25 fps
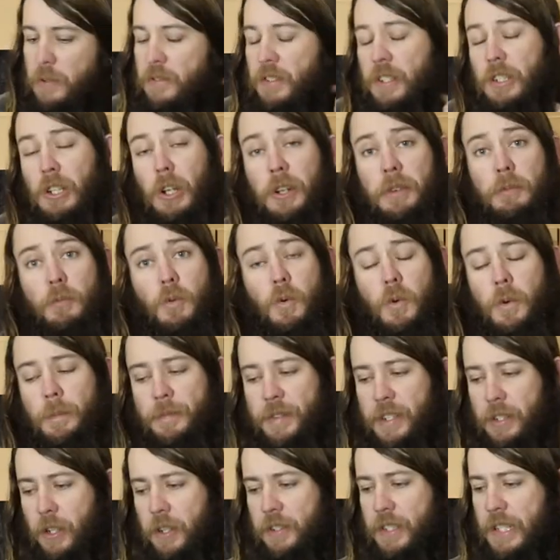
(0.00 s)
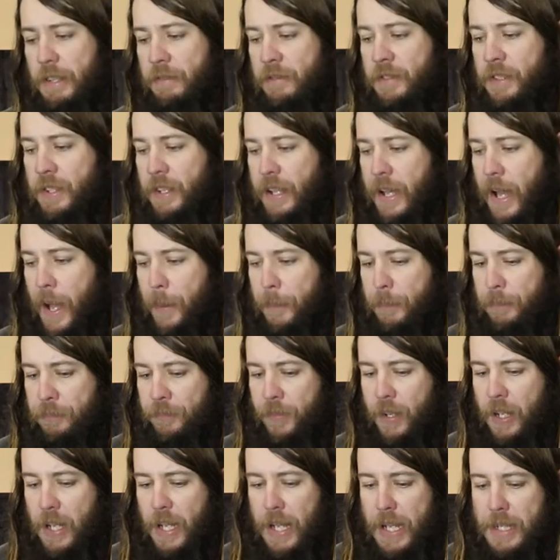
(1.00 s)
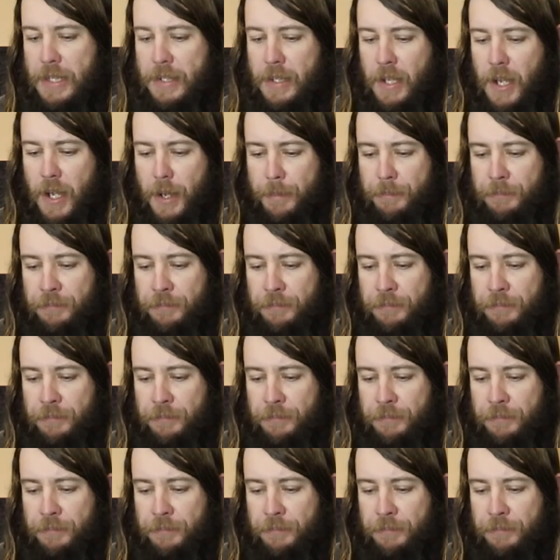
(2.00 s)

it's a lot different to that. It's